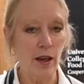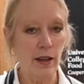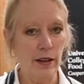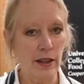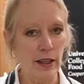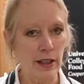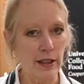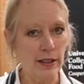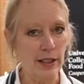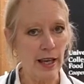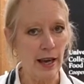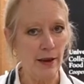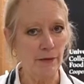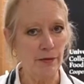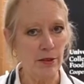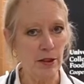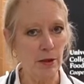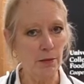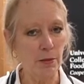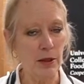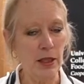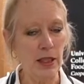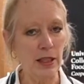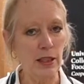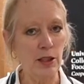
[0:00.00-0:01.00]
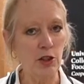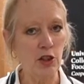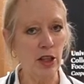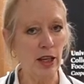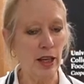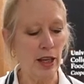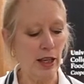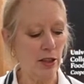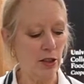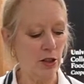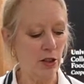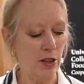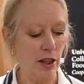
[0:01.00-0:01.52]
These have to be
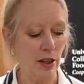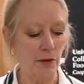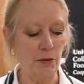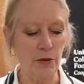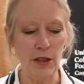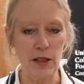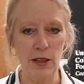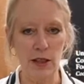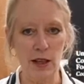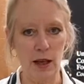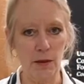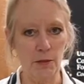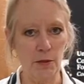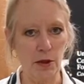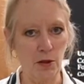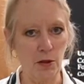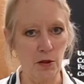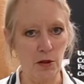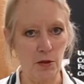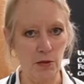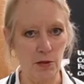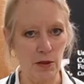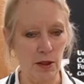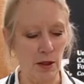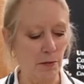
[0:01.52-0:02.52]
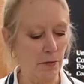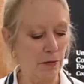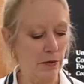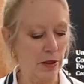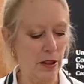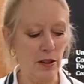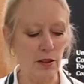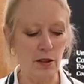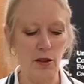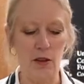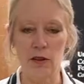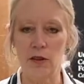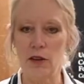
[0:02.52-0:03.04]
changed every time you use them.
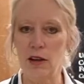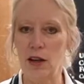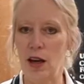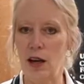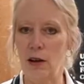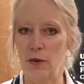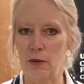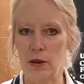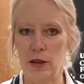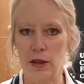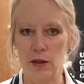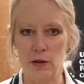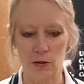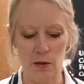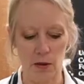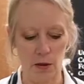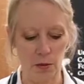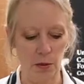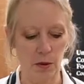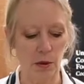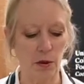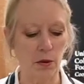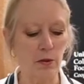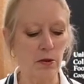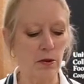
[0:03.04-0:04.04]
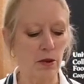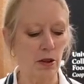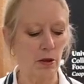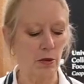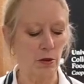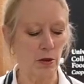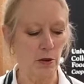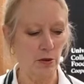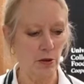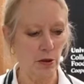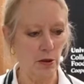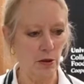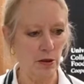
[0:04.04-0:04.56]
These are not reusable. So
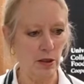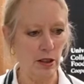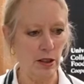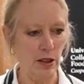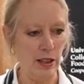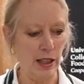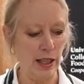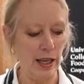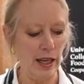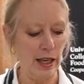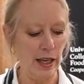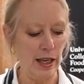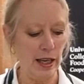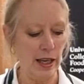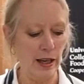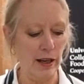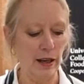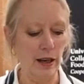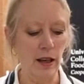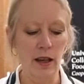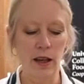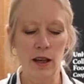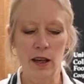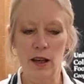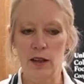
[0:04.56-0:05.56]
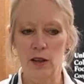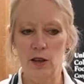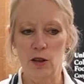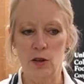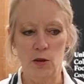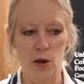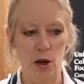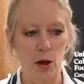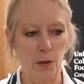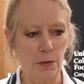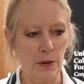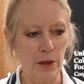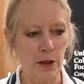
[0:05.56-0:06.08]
you'll use it to can,
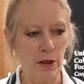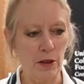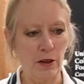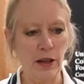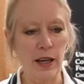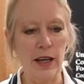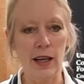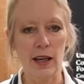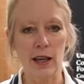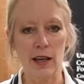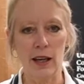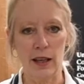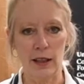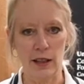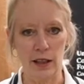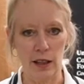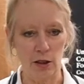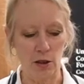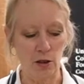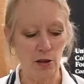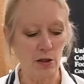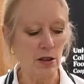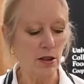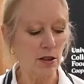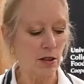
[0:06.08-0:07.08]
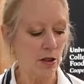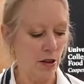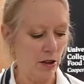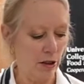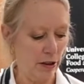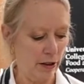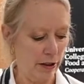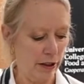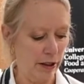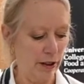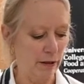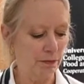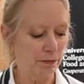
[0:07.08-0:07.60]
you'll open your can, and then you
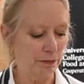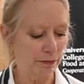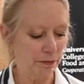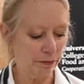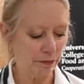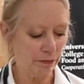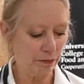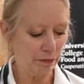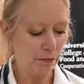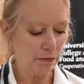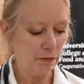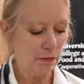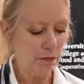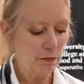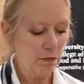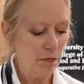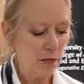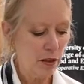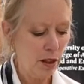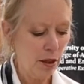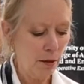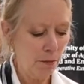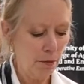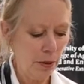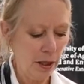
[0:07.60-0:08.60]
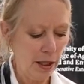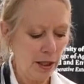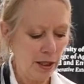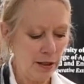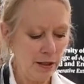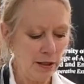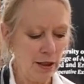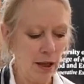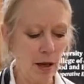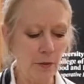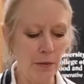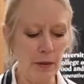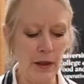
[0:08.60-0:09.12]
discard it. But on
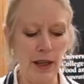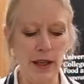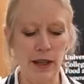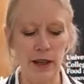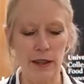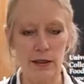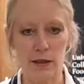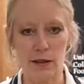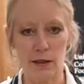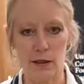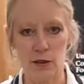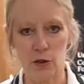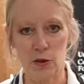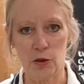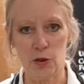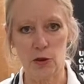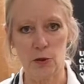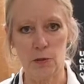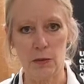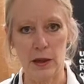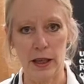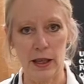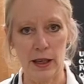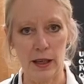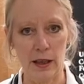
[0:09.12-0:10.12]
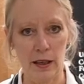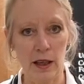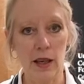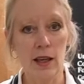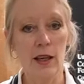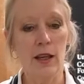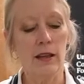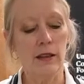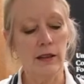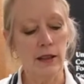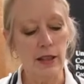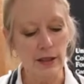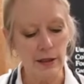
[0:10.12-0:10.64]
top of that is the screw band.
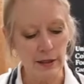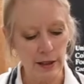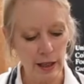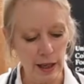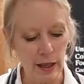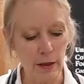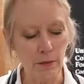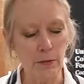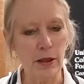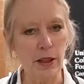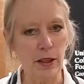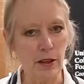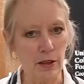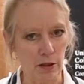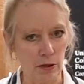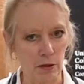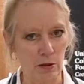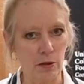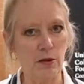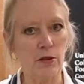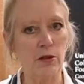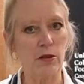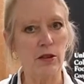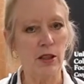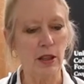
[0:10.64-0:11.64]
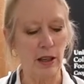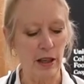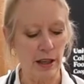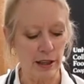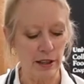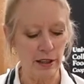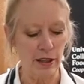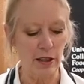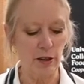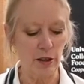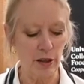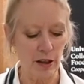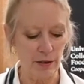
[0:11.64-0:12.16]
These can be used
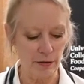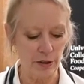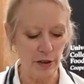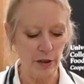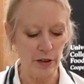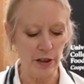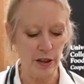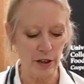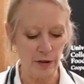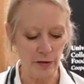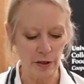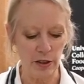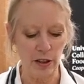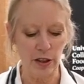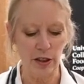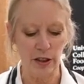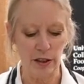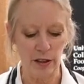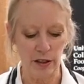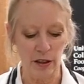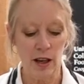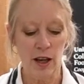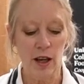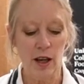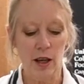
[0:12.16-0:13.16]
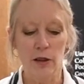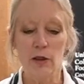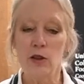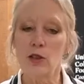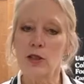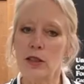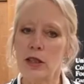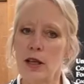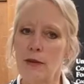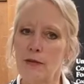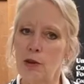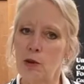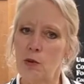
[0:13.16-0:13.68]
year after year after year. You
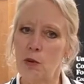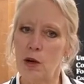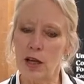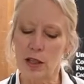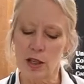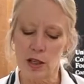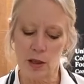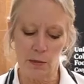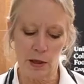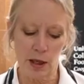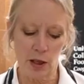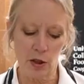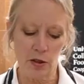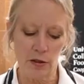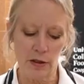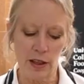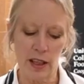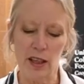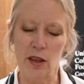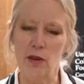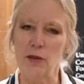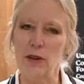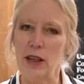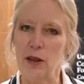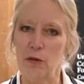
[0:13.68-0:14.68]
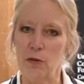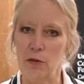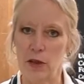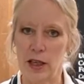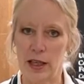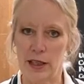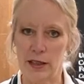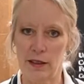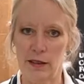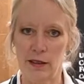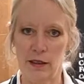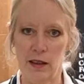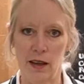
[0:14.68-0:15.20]
just have to watch and make sure they don't get
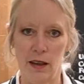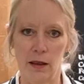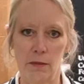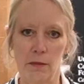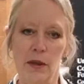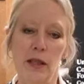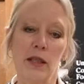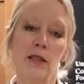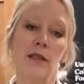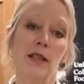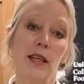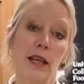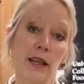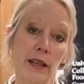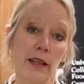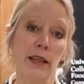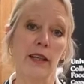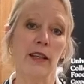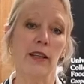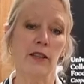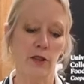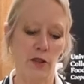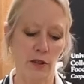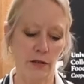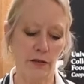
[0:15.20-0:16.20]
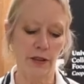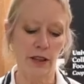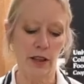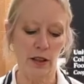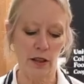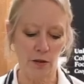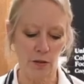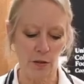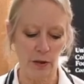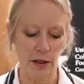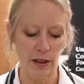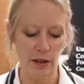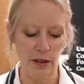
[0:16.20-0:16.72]
rust on them, because that can
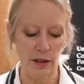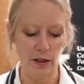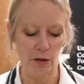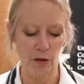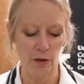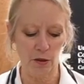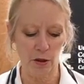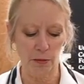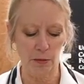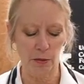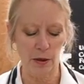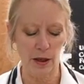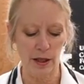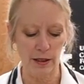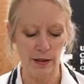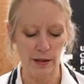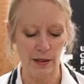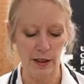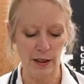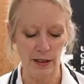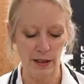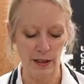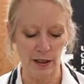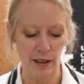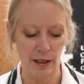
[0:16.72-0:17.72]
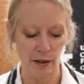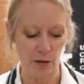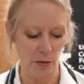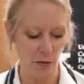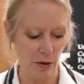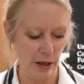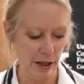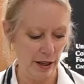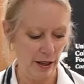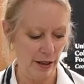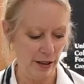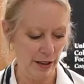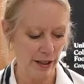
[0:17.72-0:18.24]
interfere with your processing
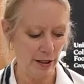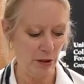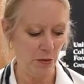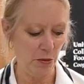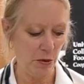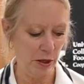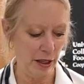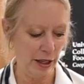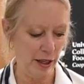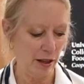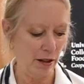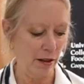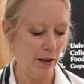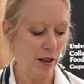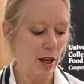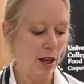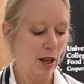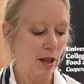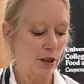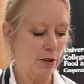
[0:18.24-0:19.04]
as well.